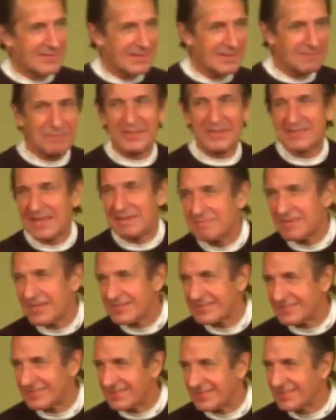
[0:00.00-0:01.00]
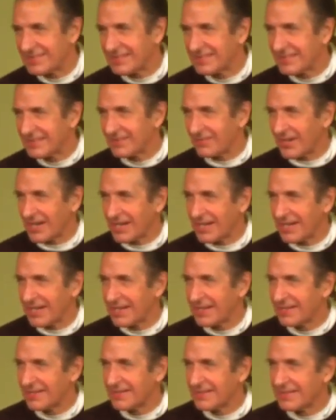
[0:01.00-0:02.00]
But they missed it. Why?
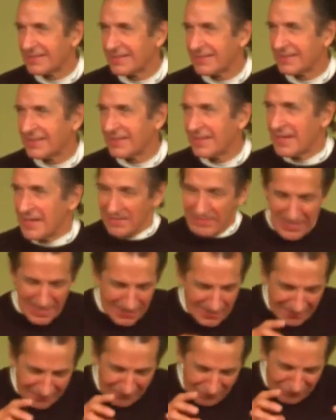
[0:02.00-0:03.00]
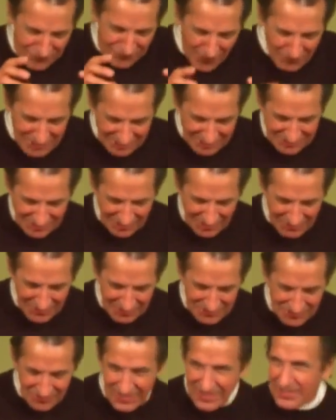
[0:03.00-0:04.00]
They're focused on their
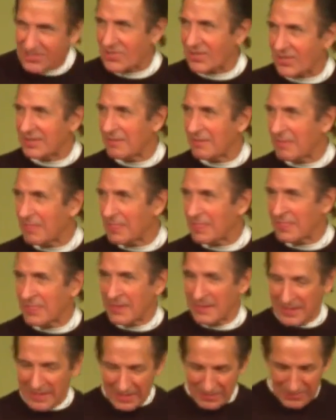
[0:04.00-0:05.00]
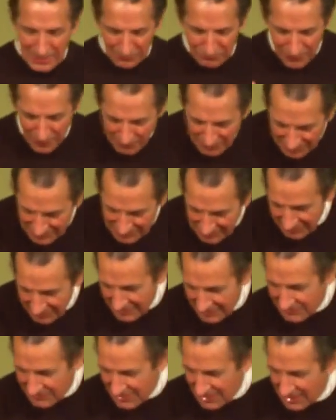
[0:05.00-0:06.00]
tradition, they're focused on
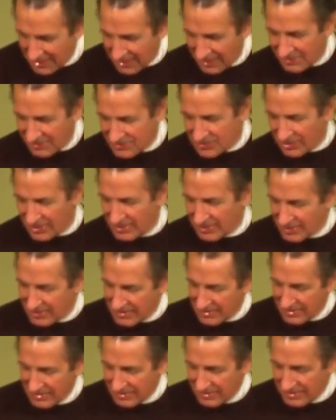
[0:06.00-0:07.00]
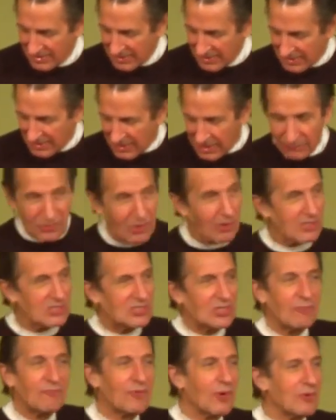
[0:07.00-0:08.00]
their theology. Of course,
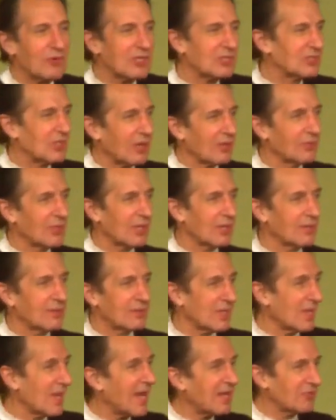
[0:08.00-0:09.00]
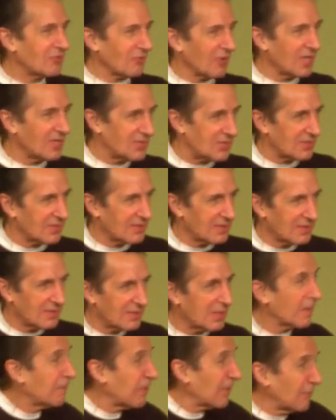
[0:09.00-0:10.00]
they're focused on their theatrics,
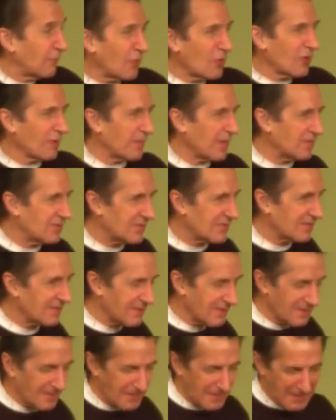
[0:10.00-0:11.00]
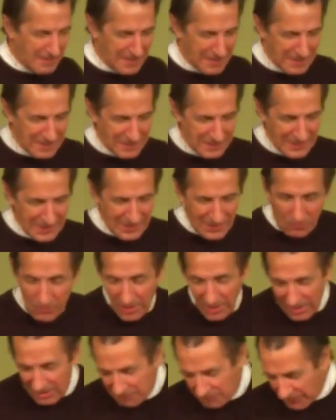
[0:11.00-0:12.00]
their performance. We
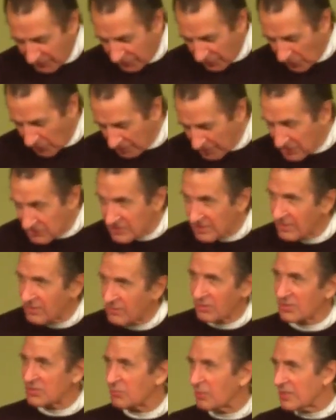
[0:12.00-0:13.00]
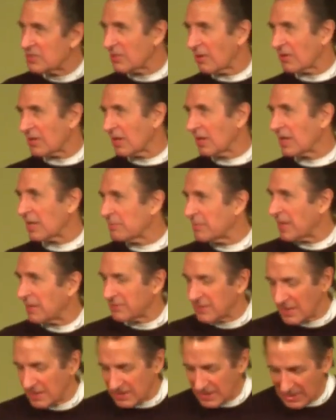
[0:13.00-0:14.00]
love performance, and of course, we talk a lot about
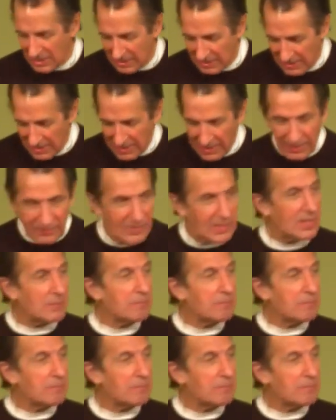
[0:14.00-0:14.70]
that here the